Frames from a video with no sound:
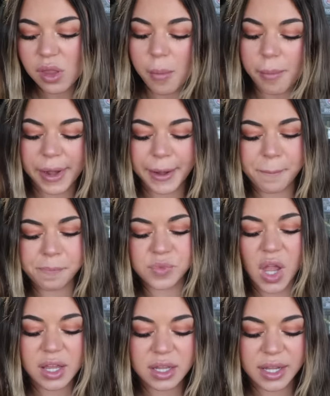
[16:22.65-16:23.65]
But...
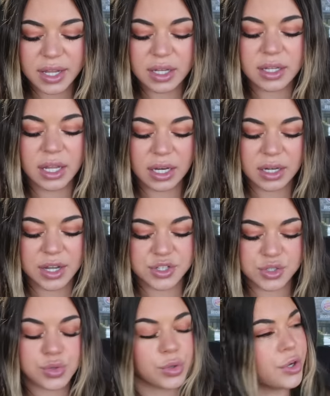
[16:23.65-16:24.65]
I like getting
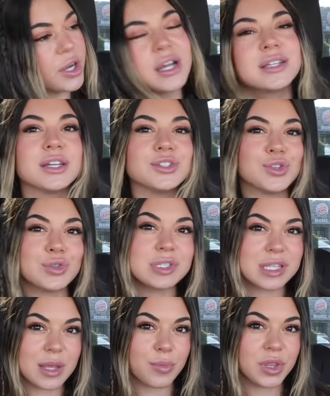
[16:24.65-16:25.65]
nice jewelry because I do
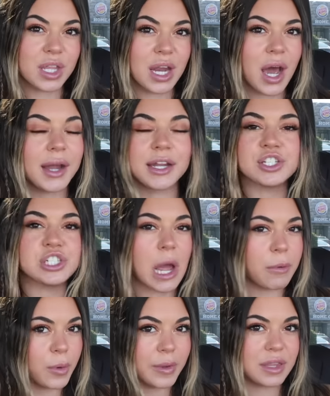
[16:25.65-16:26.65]
sleep with it on. I
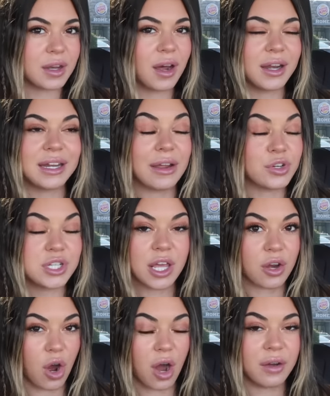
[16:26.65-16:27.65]
shower with it on. I never
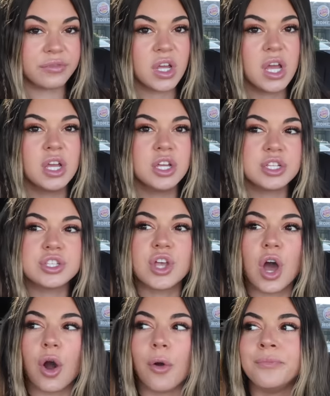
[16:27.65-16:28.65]
take it off.
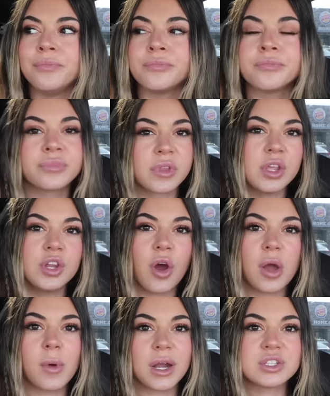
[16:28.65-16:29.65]
So, you know,
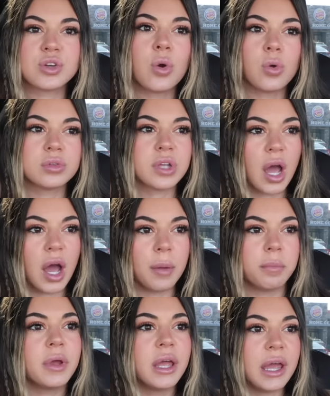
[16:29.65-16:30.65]
I want it to hold
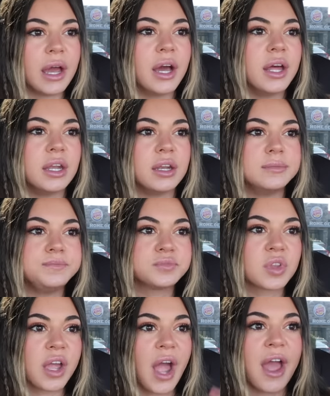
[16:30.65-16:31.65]
up. And,
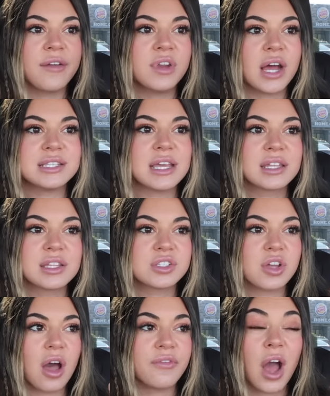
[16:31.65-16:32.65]
like, I have not taken
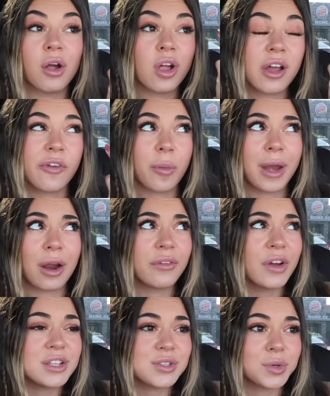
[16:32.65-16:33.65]
this off. How long have I been out
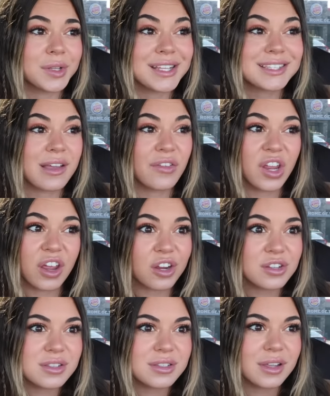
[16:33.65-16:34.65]
of high school? Like, 7
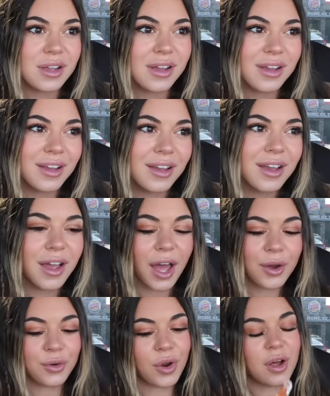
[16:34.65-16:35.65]
years?
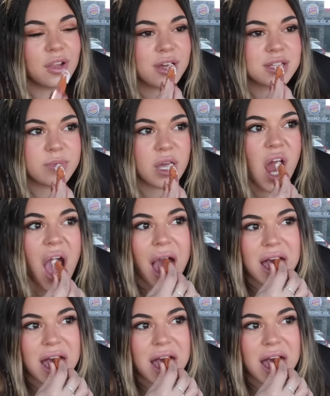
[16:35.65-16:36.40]
I don't know how long it's been.